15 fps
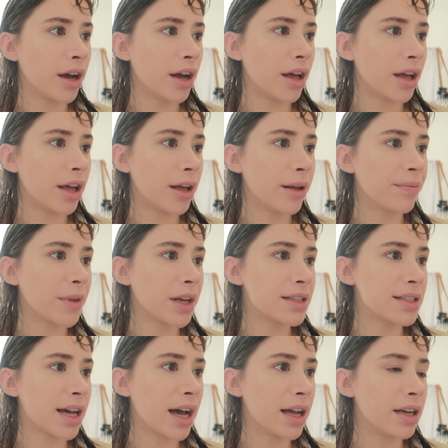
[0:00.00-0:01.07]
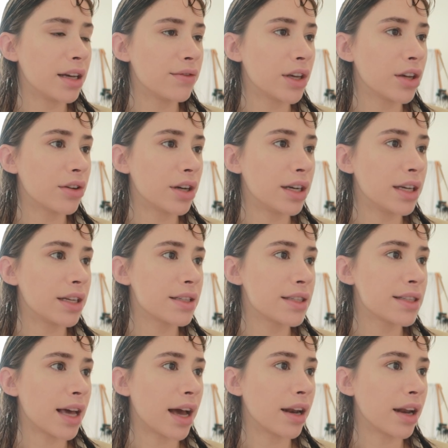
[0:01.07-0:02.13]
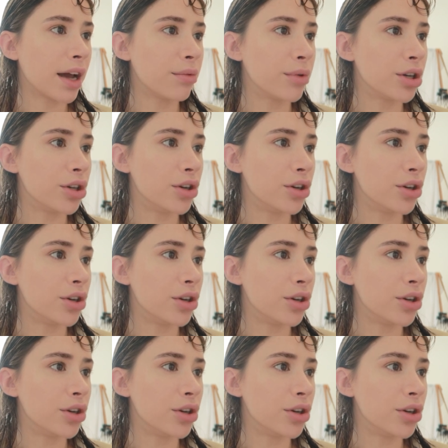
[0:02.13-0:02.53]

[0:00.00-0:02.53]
A ton of ingredients that I would